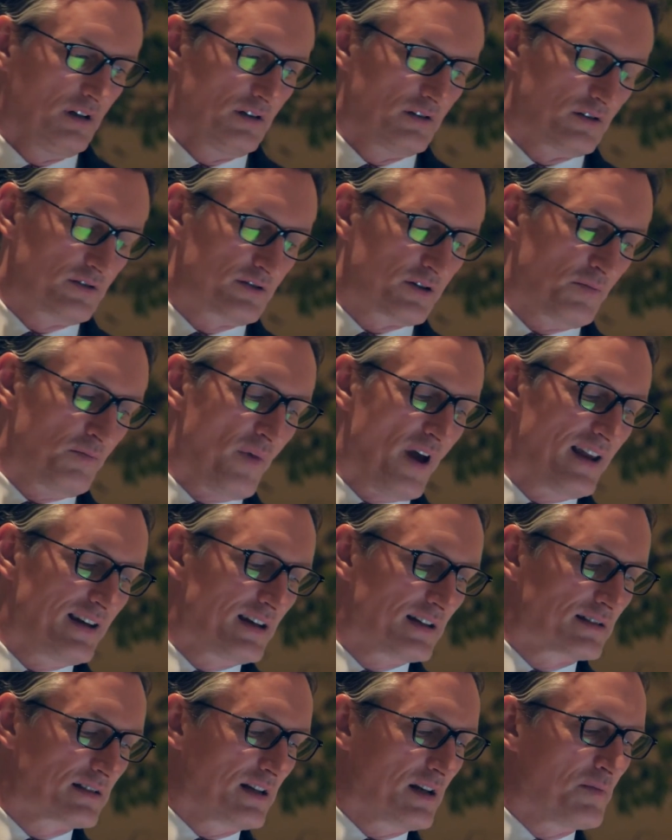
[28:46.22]
the
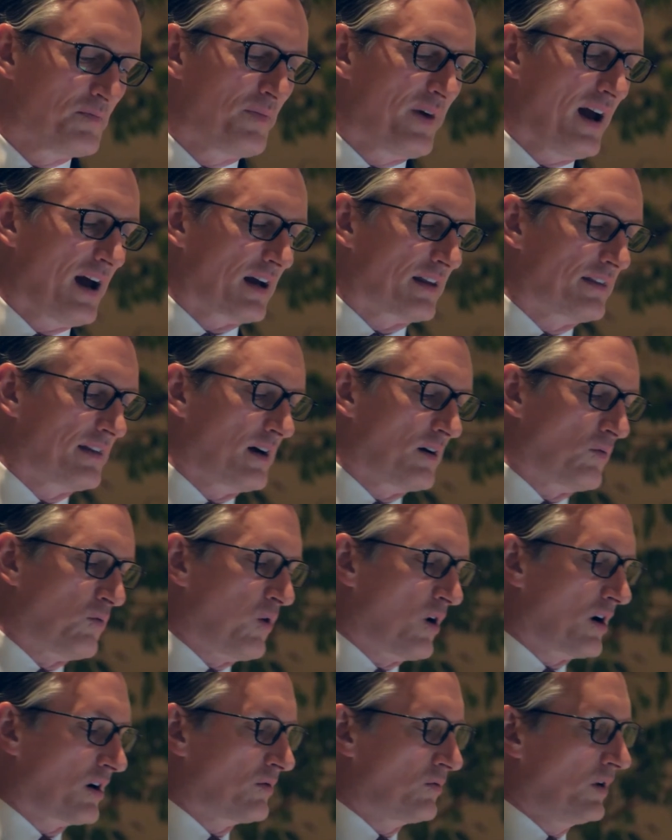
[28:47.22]
tremendous impact their
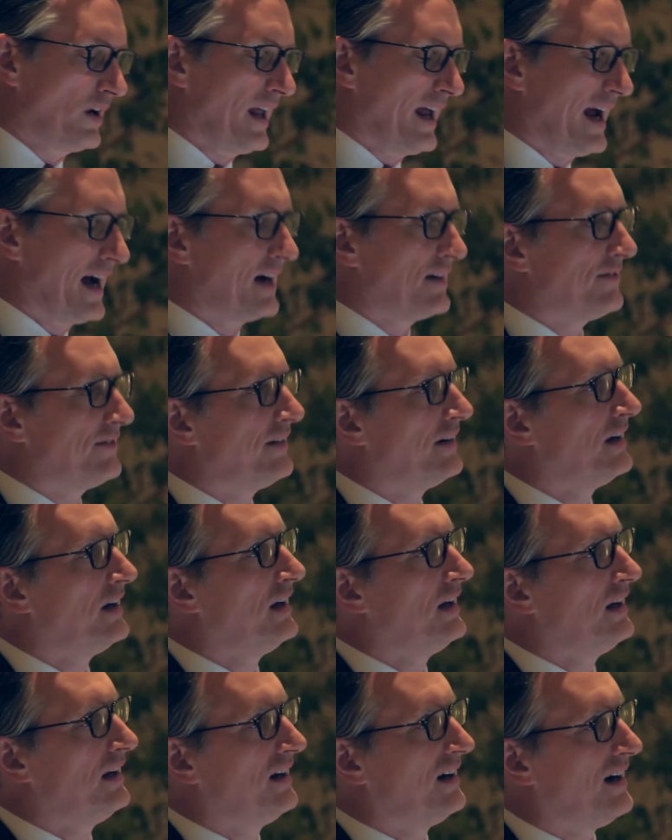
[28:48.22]
work would have
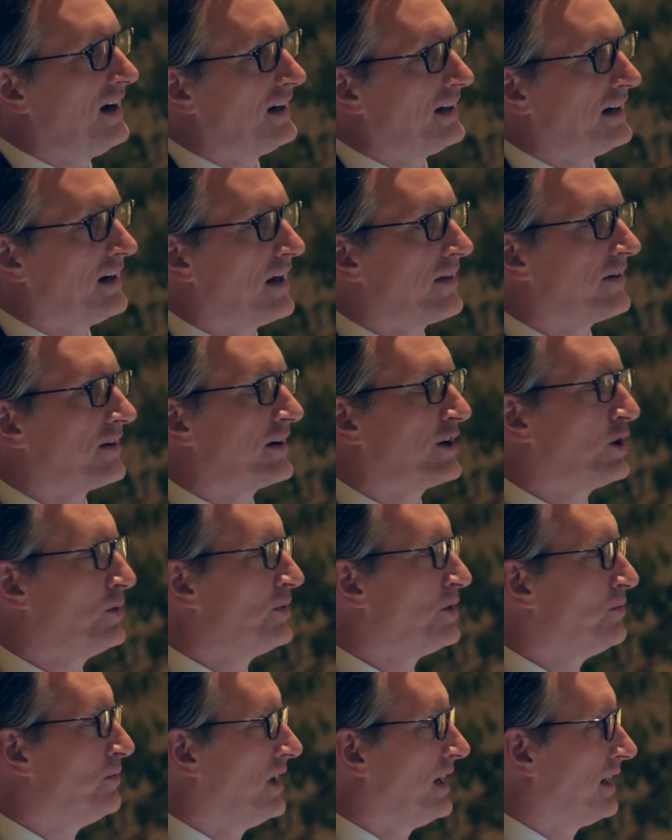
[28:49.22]
on another
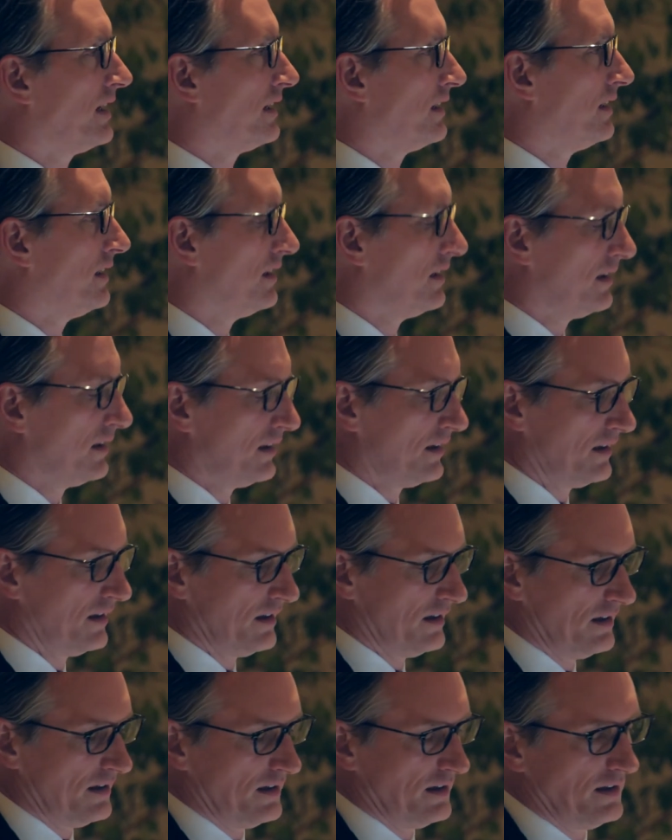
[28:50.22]
human being
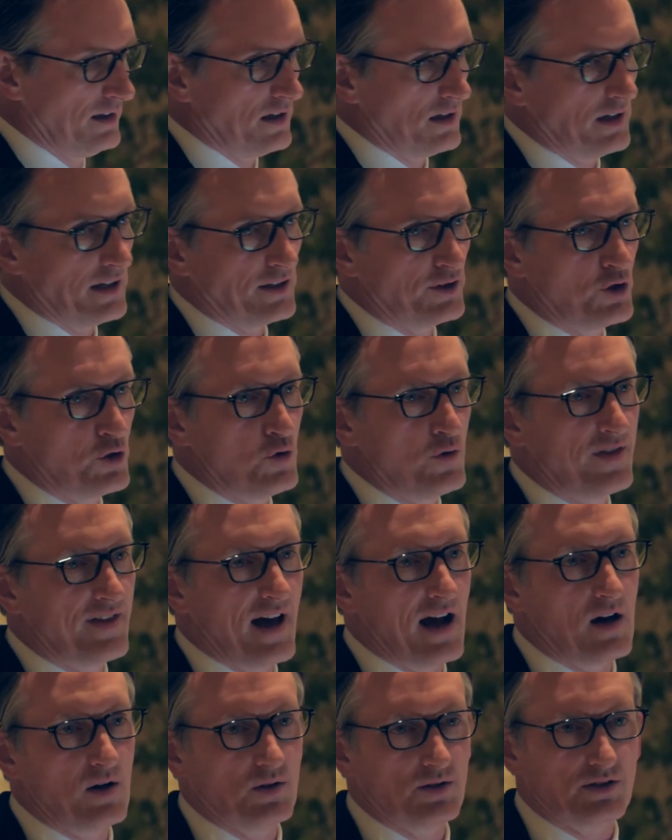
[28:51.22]
nearly
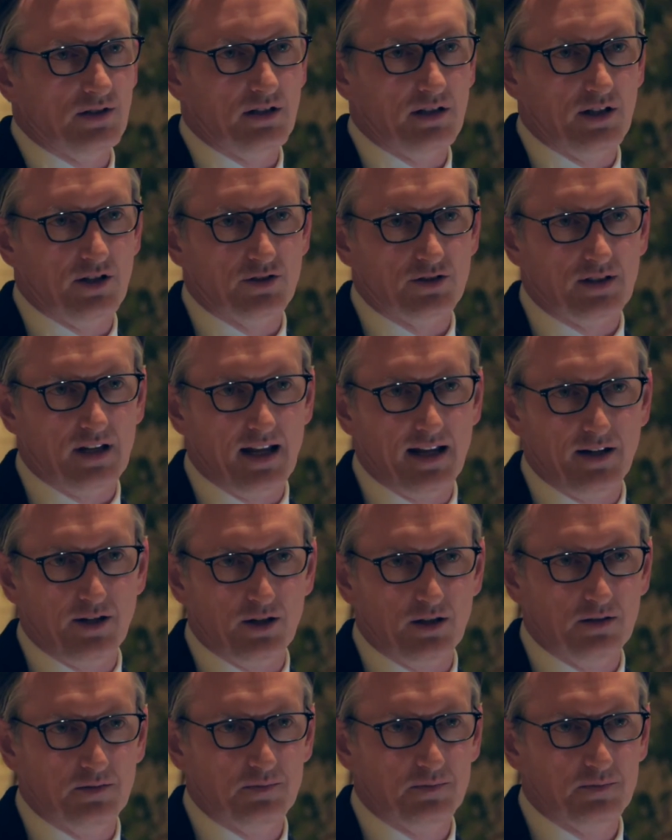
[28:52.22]
2,000 years later?